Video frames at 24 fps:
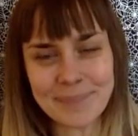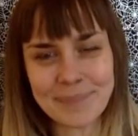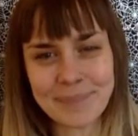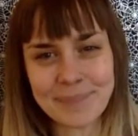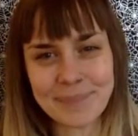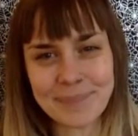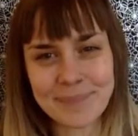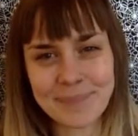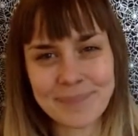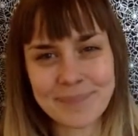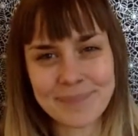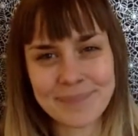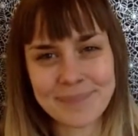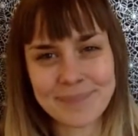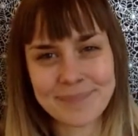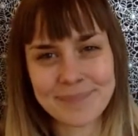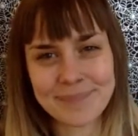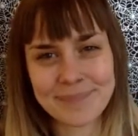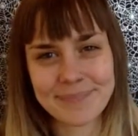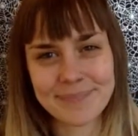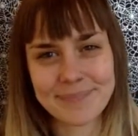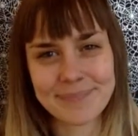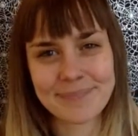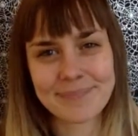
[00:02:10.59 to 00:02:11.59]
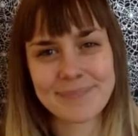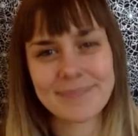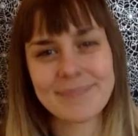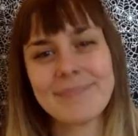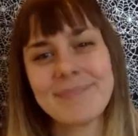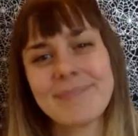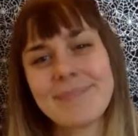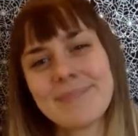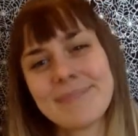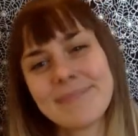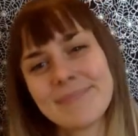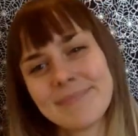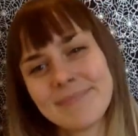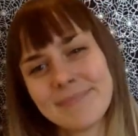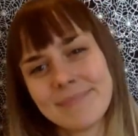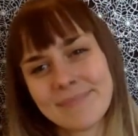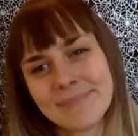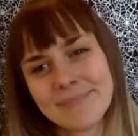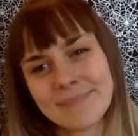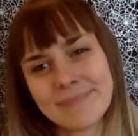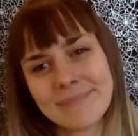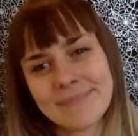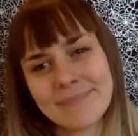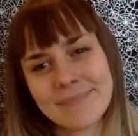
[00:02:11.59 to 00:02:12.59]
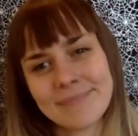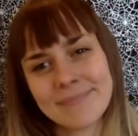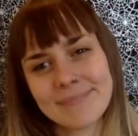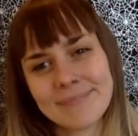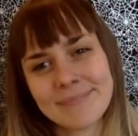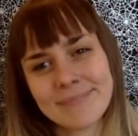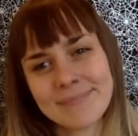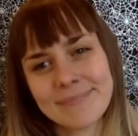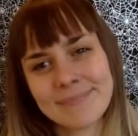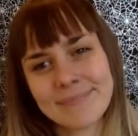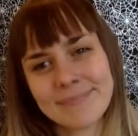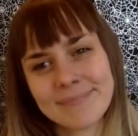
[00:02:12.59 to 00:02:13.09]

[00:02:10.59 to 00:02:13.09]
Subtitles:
No one is speaking in this clip.